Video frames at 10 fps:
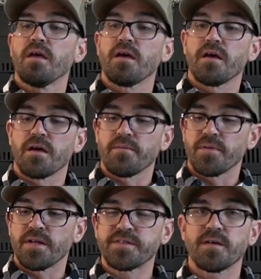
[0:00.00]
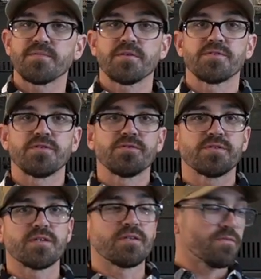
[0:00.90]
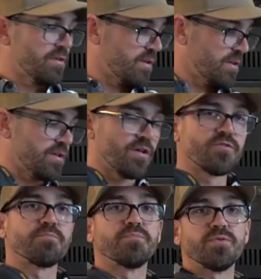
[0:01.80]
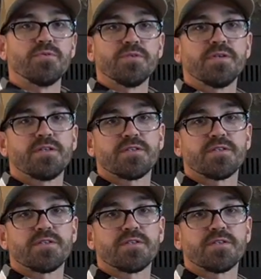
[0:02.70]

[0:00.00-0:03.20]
A lot of times I was using another boot